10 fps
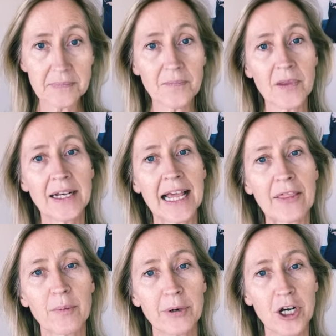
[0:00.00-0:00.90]
Now, the
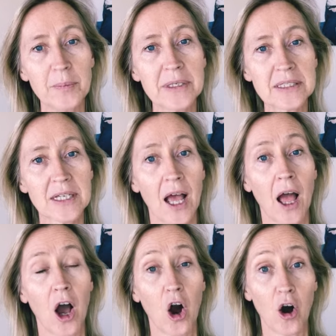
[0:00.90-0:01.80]
purpose
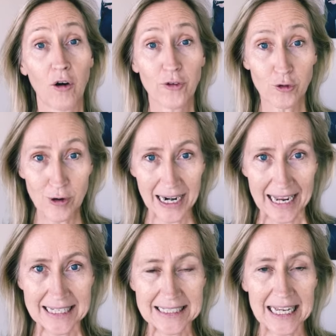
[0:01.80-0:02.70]
of
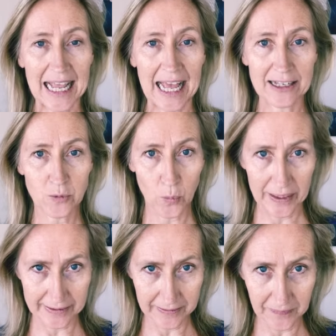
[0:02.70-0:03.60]
relaxing at will